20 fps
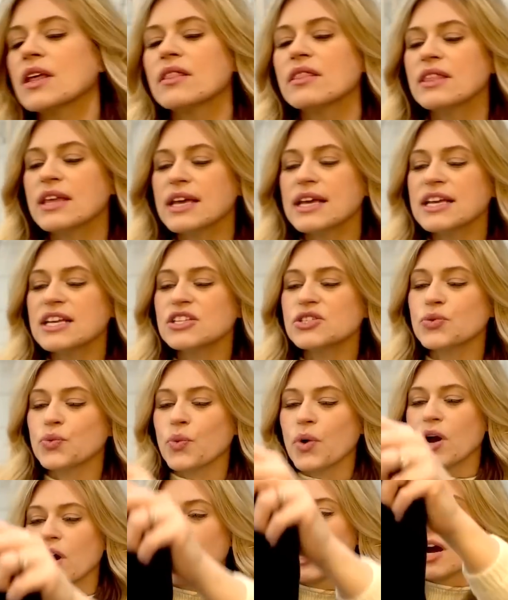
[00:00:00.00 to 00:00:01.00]
These
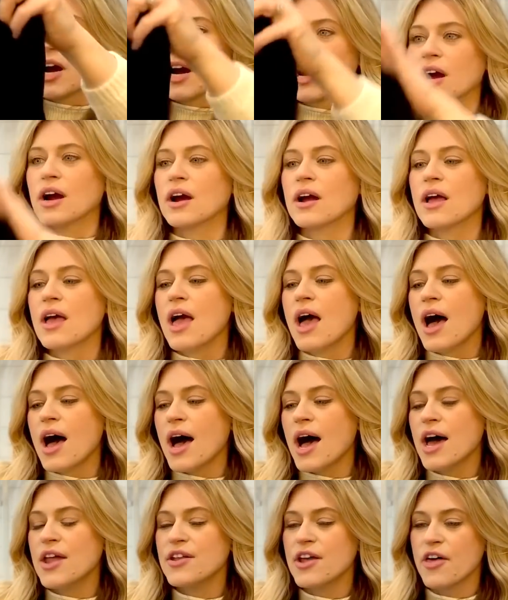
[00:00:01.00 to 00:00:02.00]
were
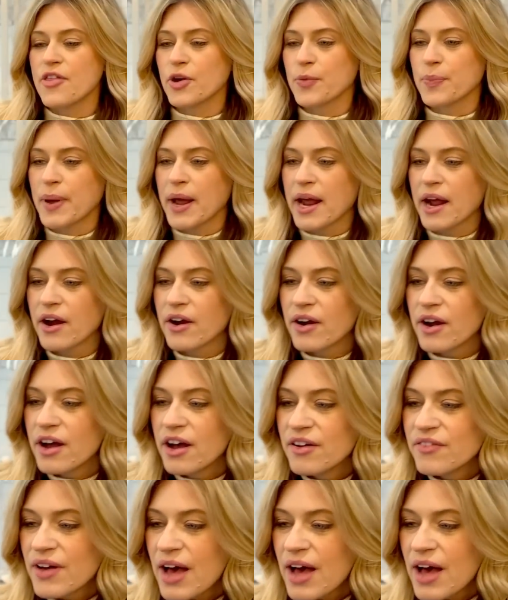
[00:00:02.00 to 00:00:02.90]
another pair of